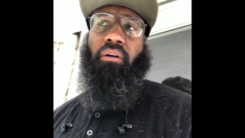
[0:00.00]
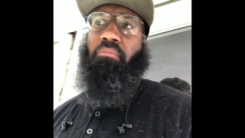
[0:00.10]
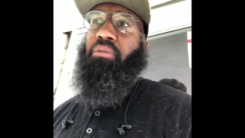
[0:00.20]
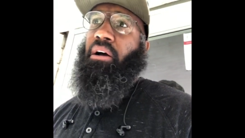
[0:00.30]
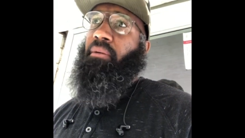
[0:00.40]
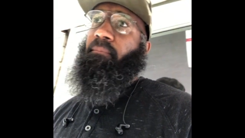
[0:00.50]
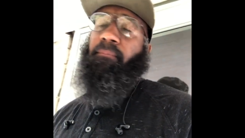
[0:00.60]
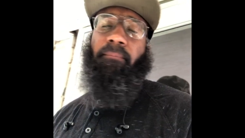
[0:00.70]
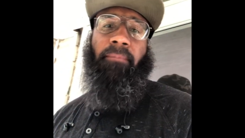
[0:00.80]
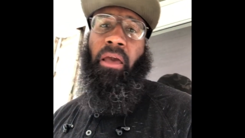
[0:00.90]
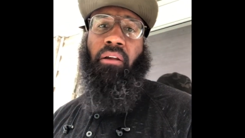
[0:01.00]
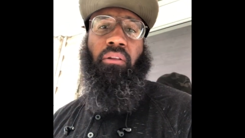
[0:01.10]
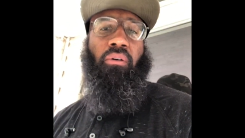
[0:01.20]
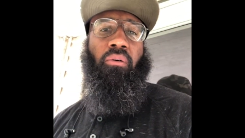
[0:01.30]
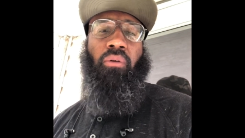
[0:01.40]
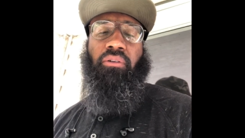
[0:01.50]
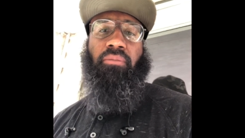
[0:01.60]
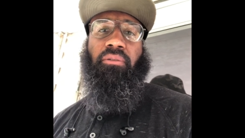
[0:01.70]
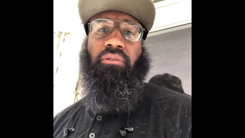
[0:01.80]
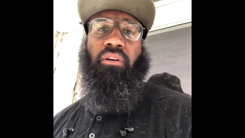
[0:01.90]
But hey, the Lord works in
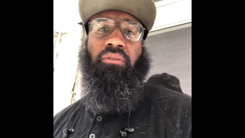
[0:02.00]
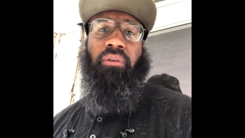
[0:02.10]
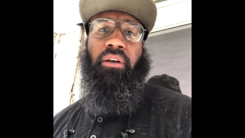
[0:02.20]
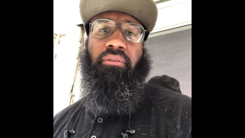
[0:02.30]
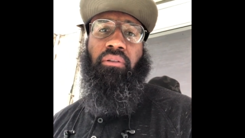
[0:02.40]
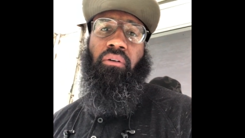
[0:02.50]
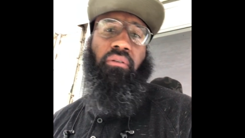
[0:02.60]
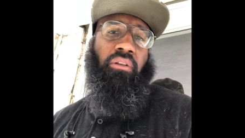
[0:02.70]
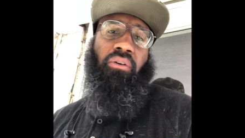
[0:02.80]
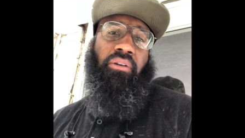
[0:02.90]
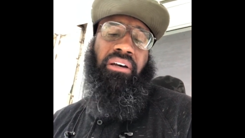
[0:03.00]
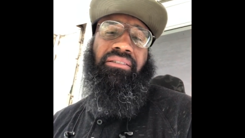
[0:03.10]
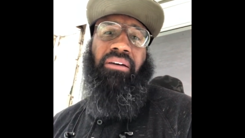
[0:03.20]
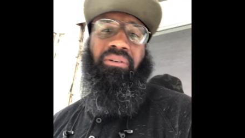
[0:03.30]
mysterious ways. The Lord, the Lord does that.